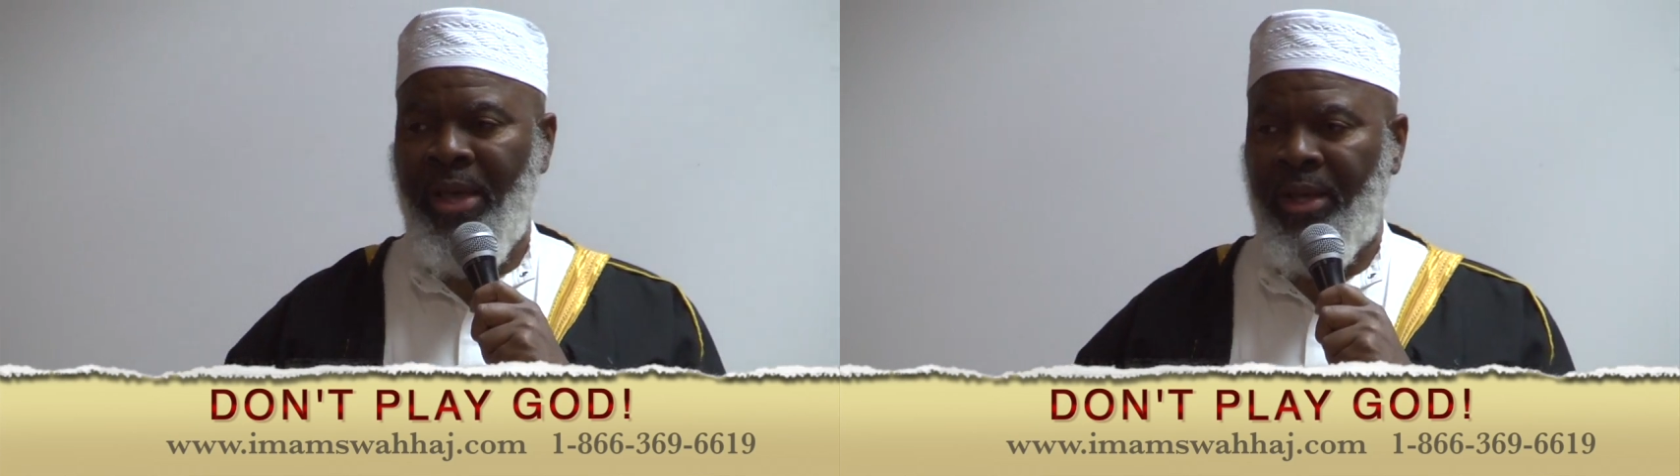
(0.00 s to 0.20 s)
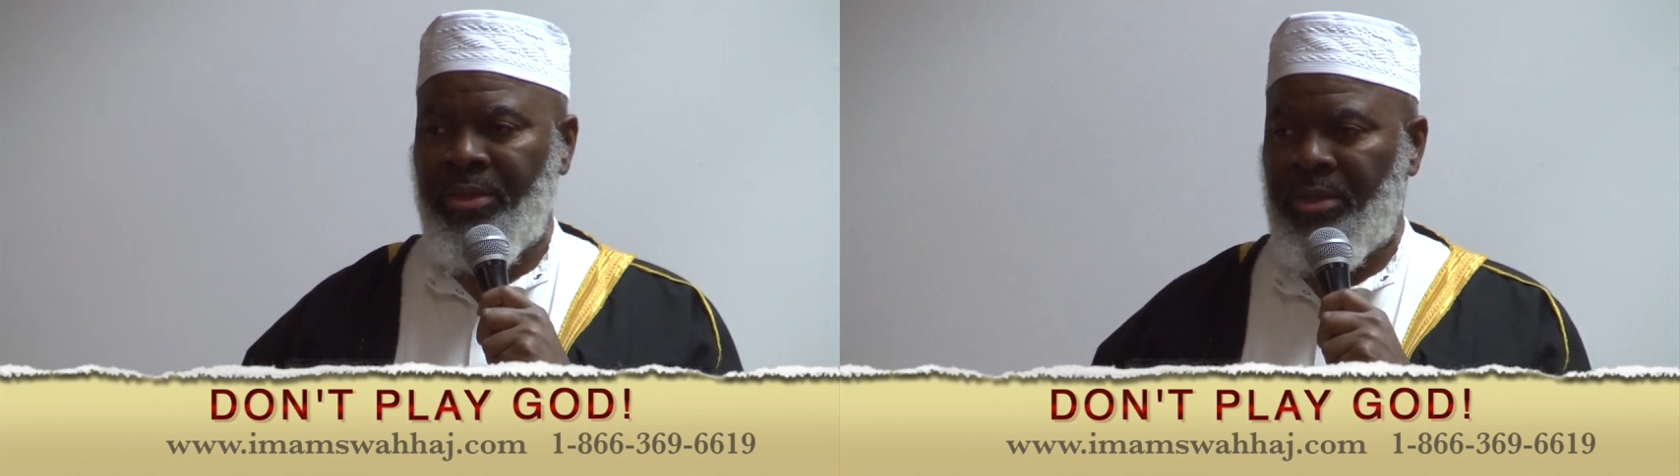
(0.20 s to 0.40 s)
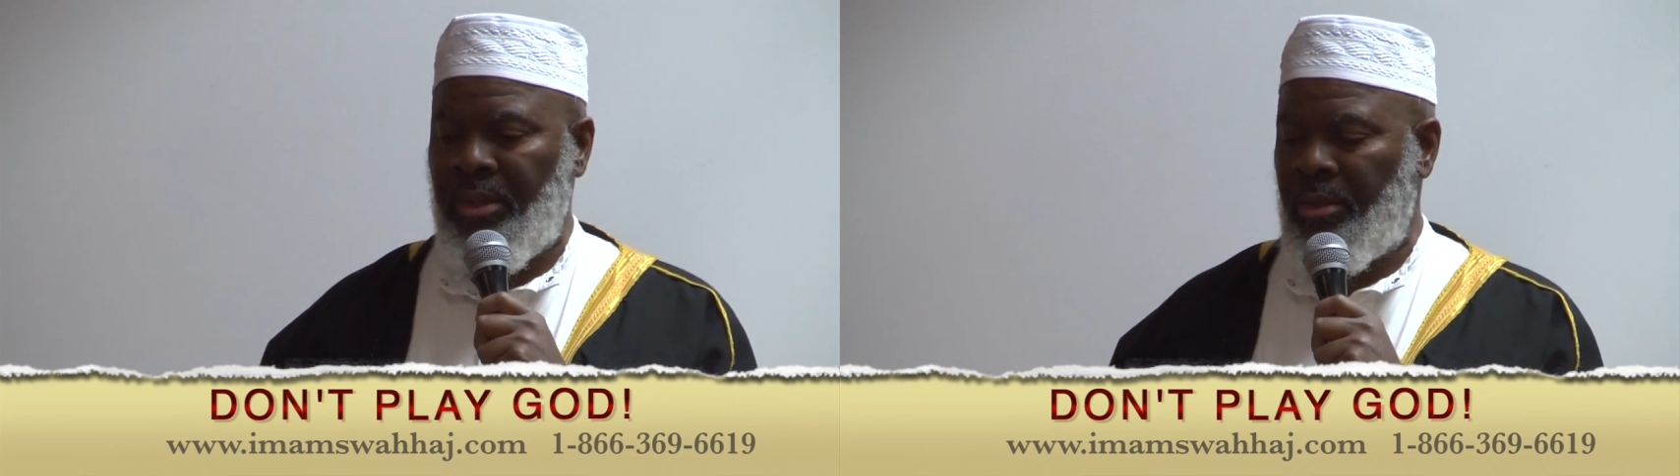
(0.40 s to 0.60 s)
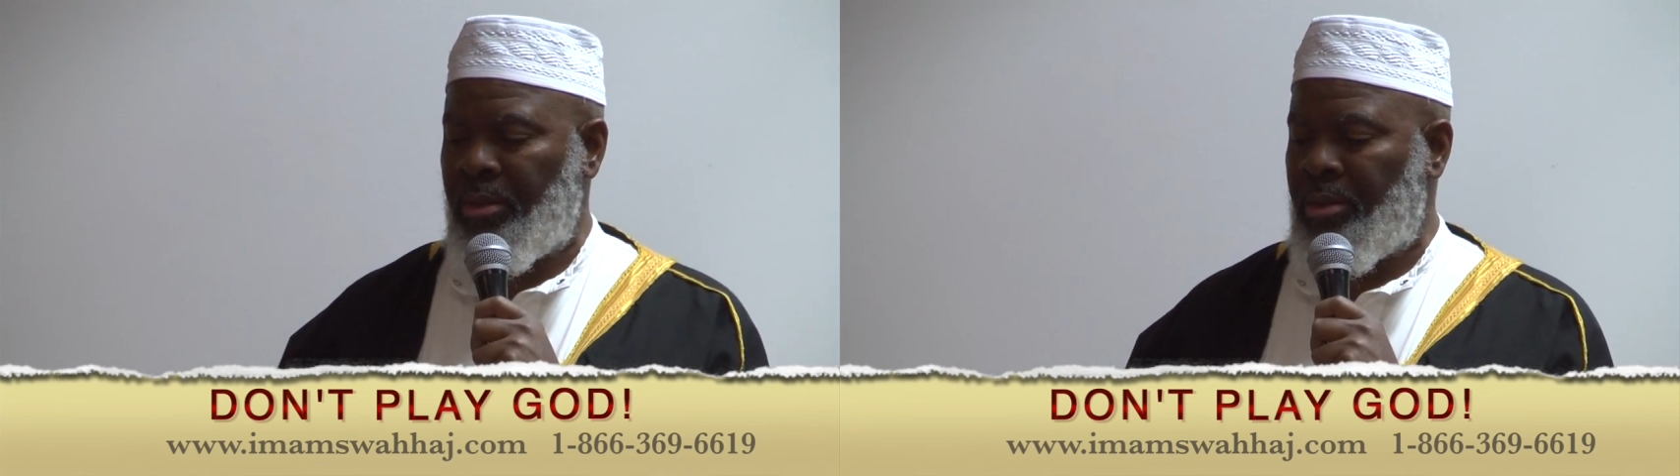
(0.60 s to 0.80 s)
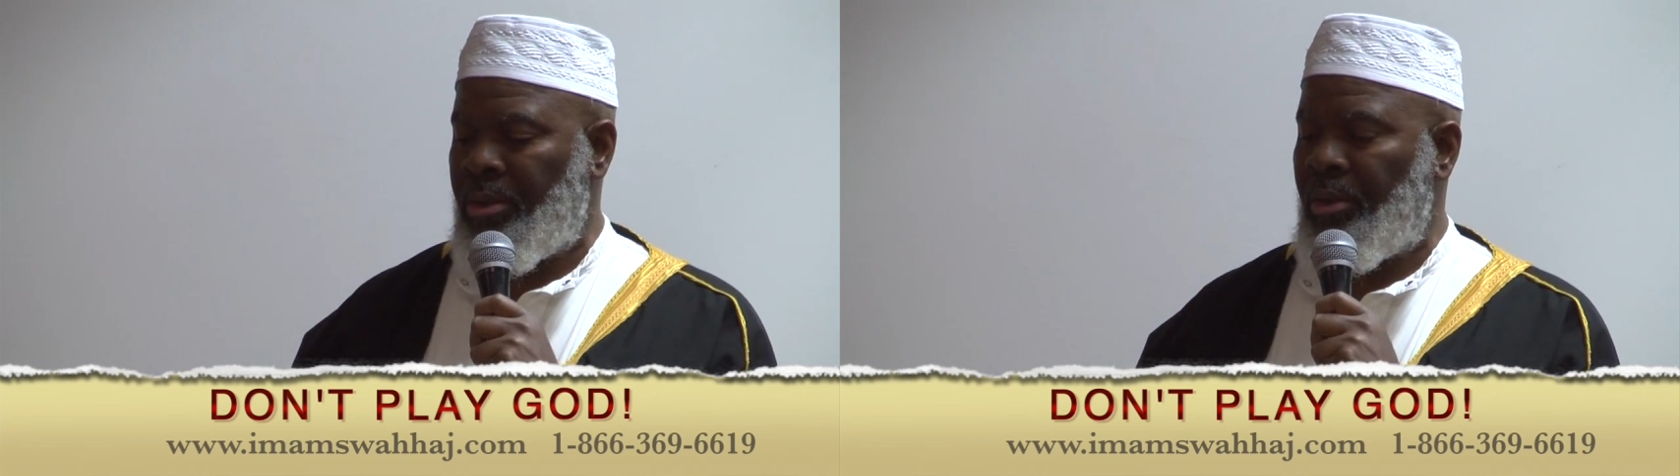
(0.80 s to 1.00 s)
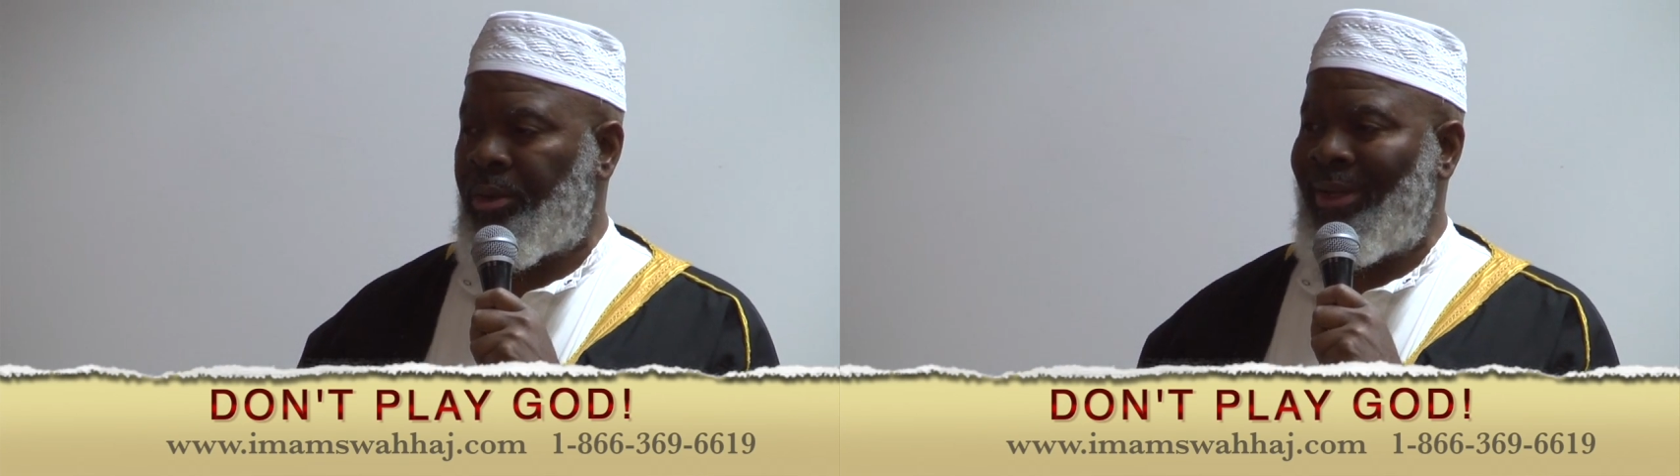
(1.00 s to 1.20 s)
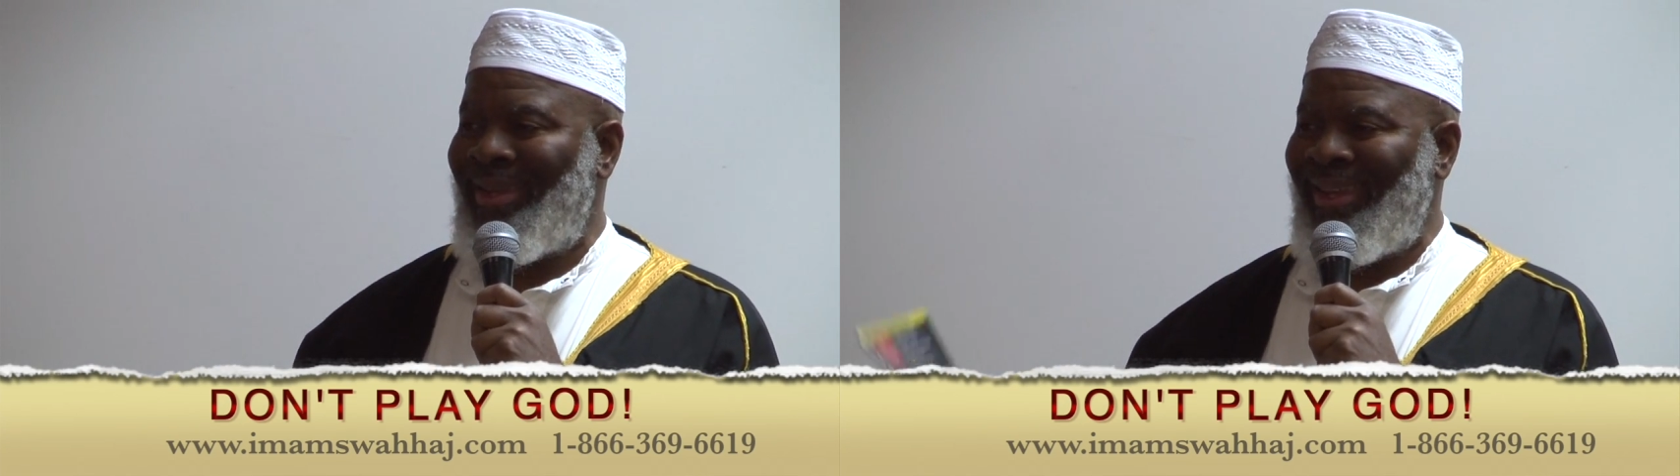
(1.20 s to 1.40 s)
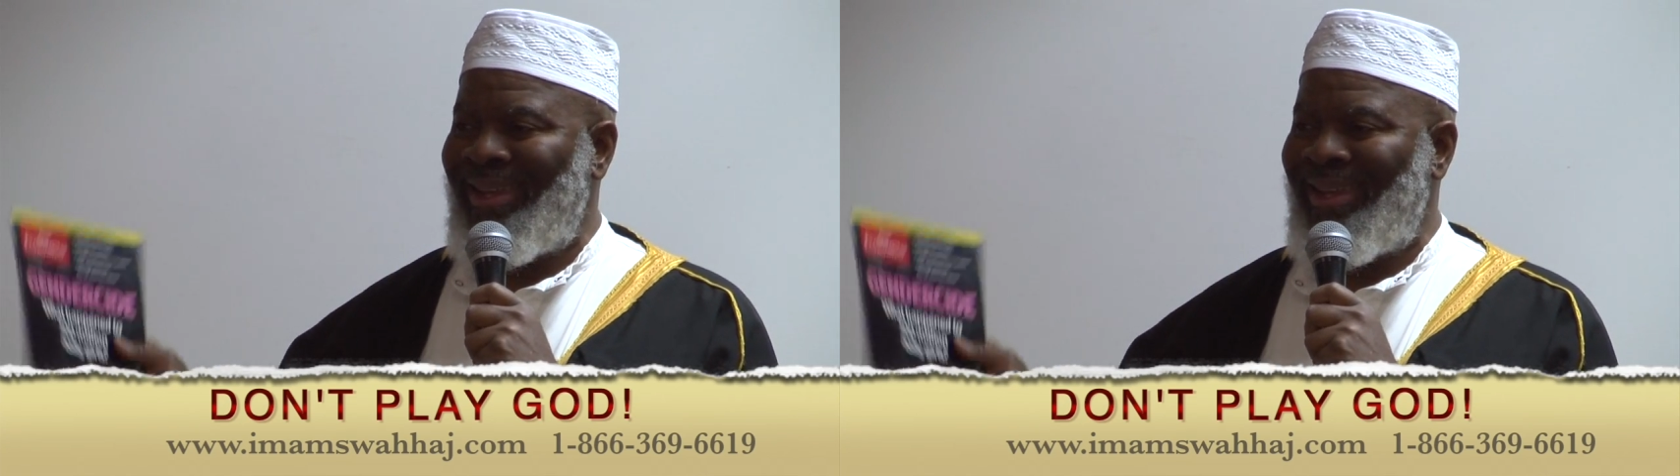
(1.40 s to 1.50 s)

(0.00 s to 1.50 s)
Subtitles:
magazine called The